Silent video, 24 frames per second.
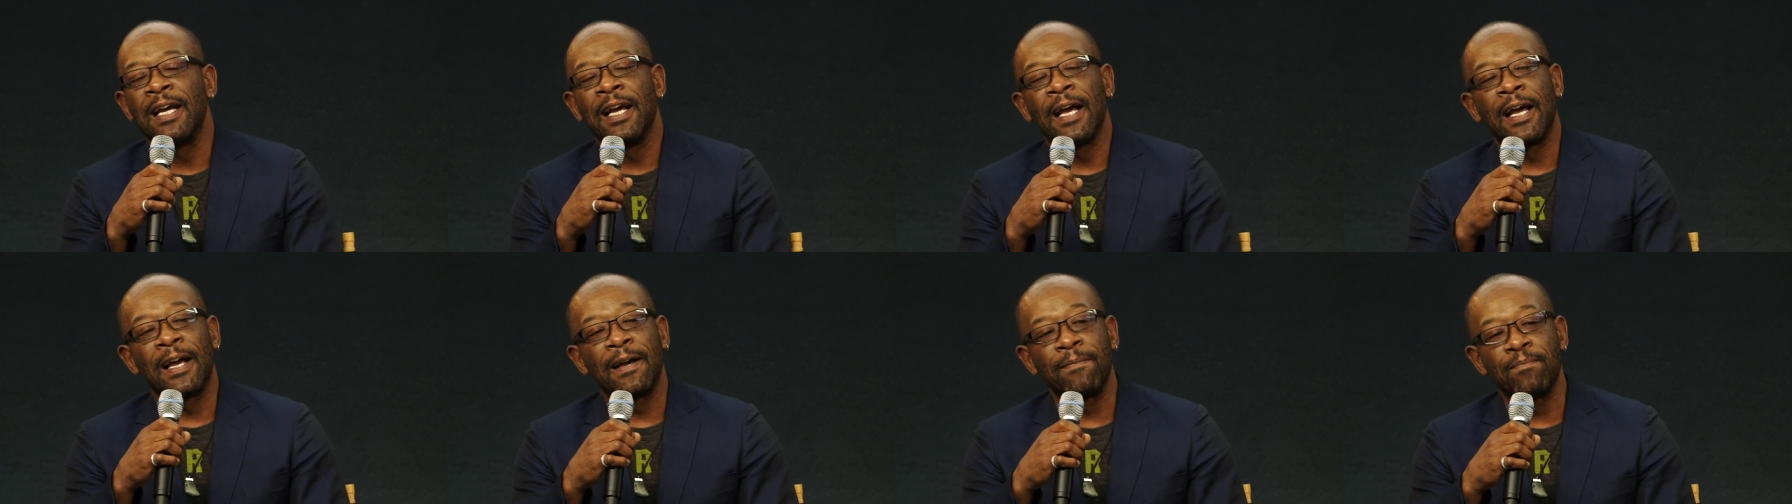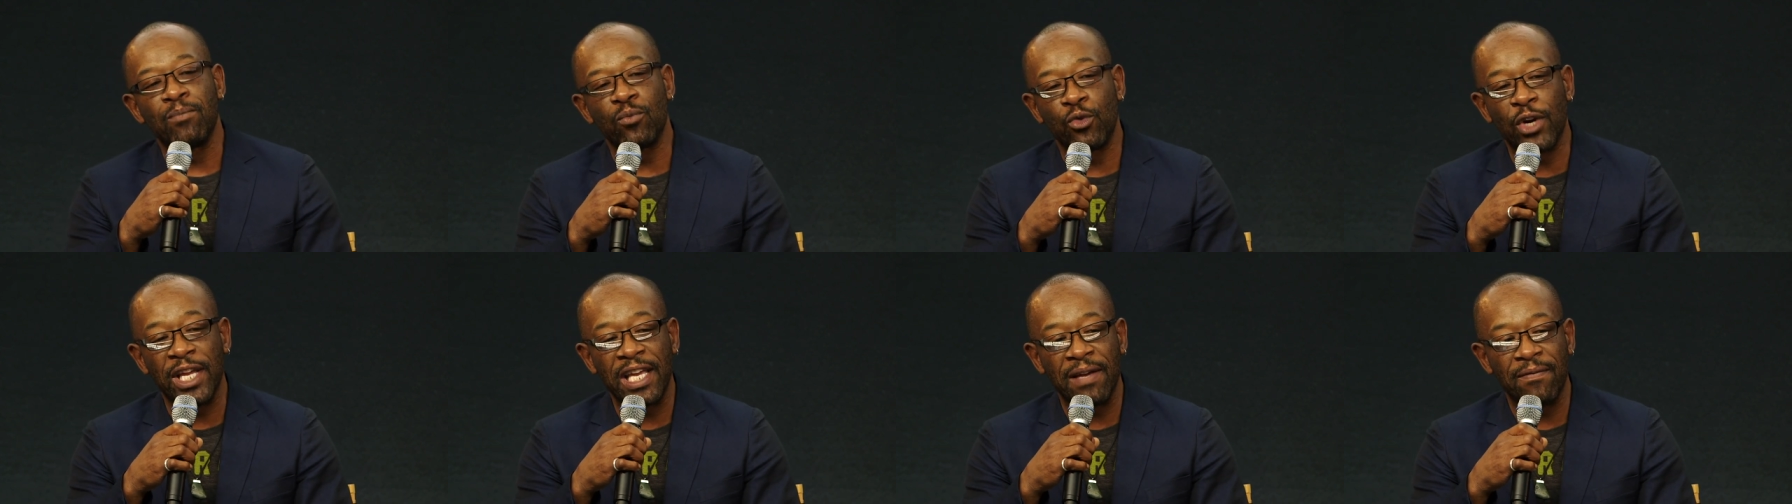
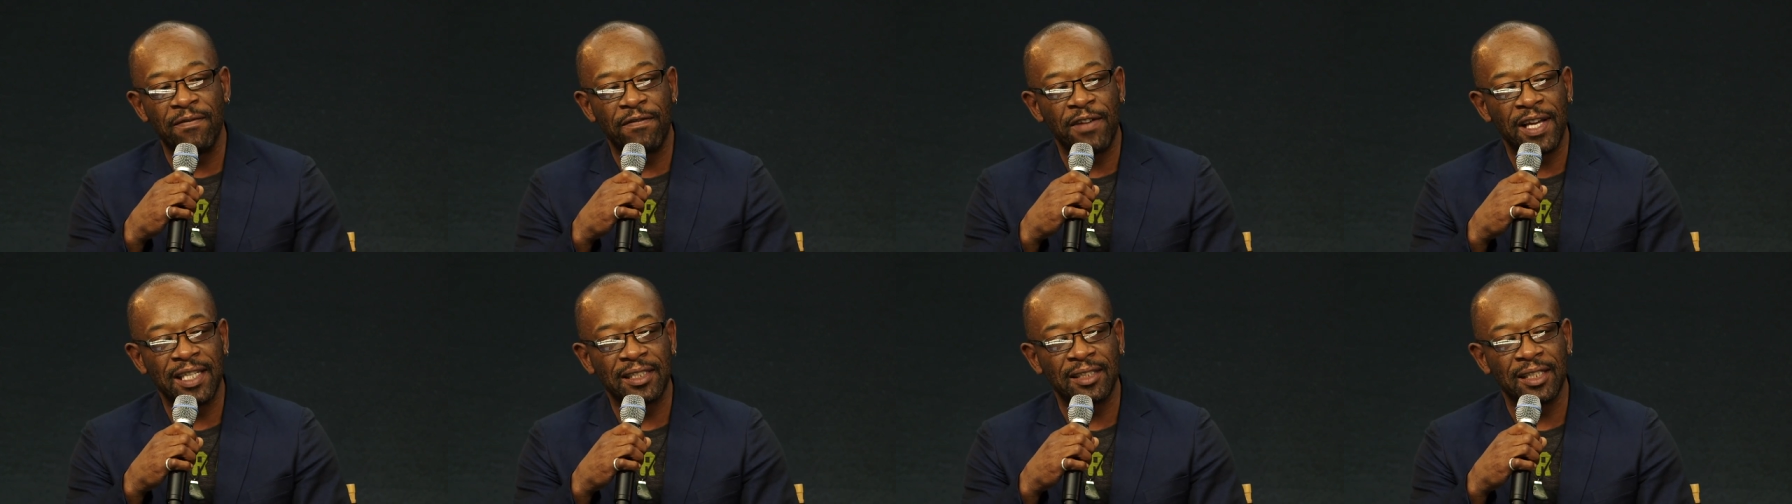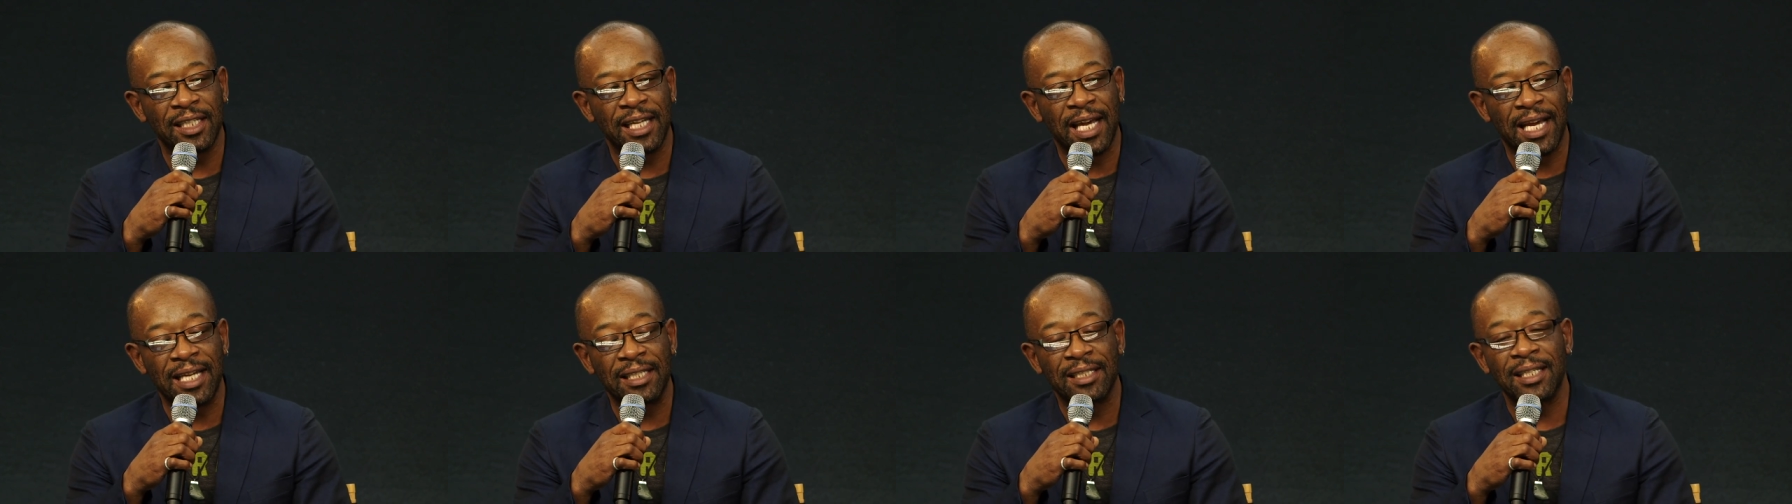um,
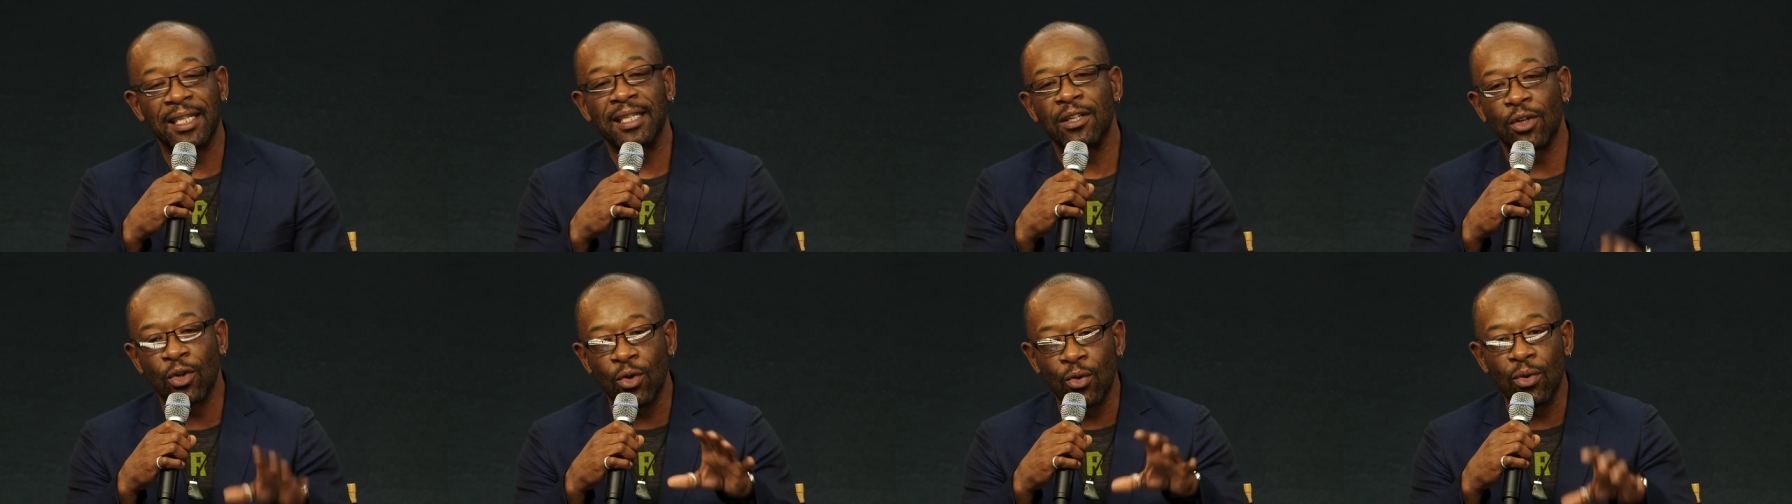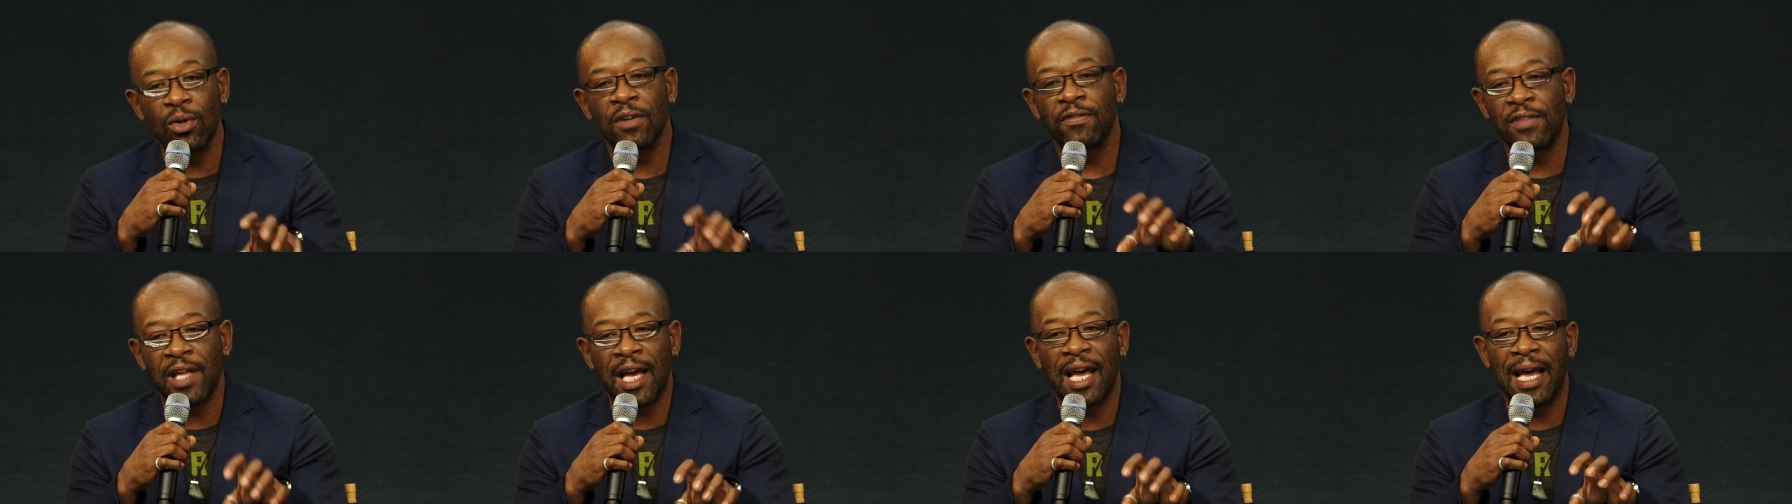reinvestigated,
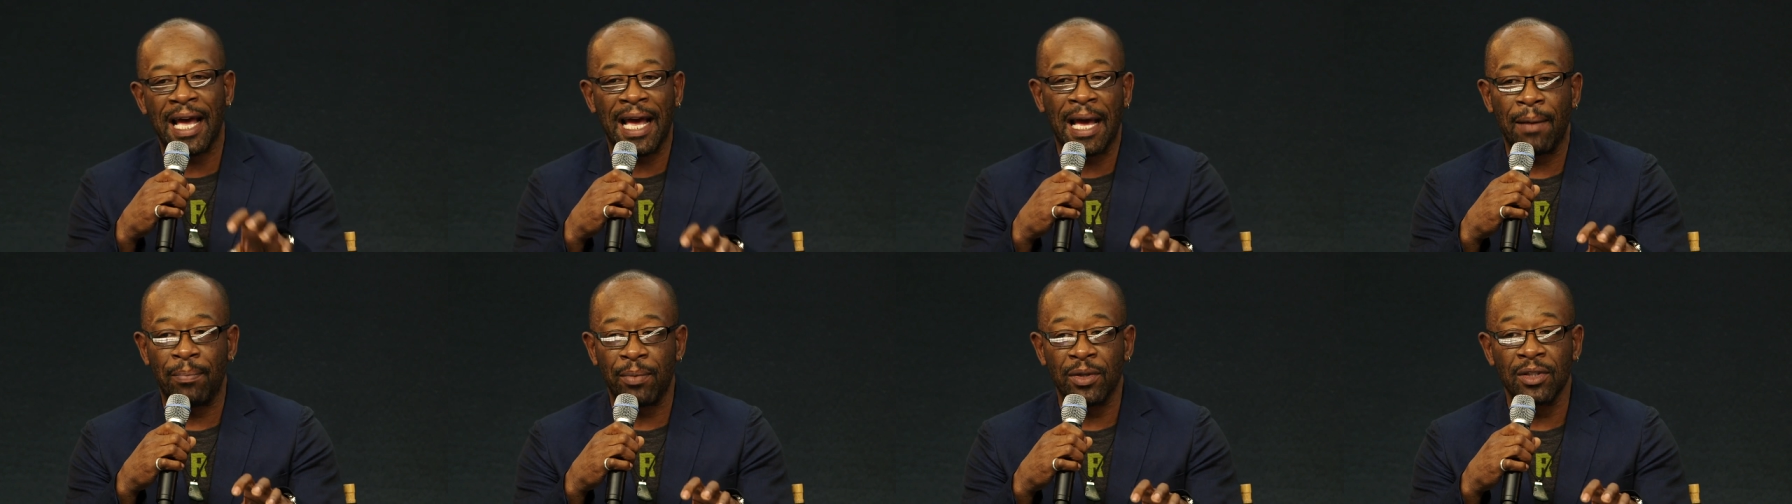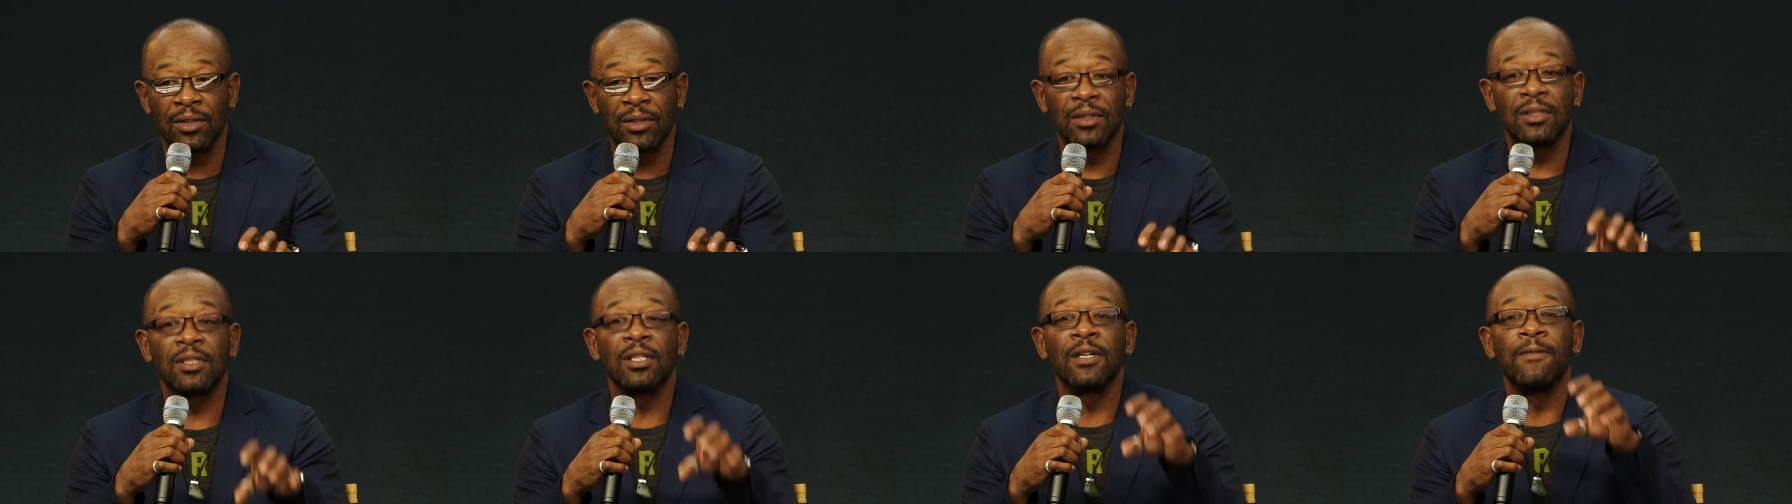all of that
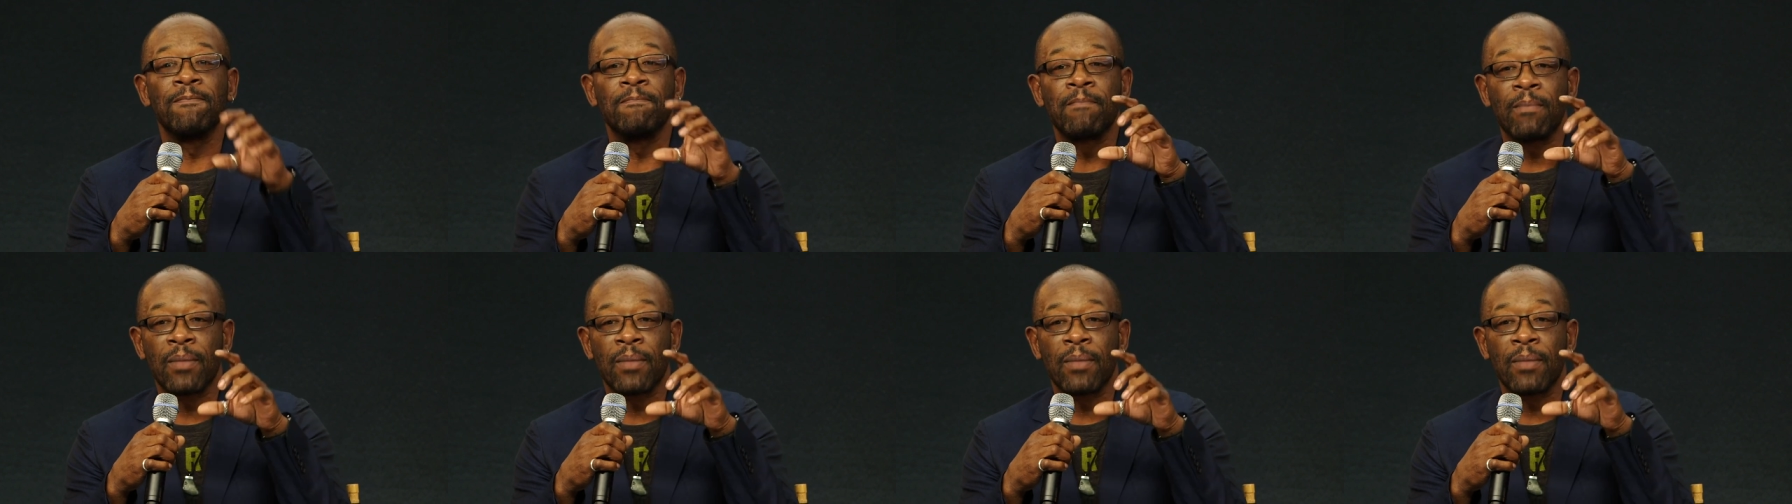happens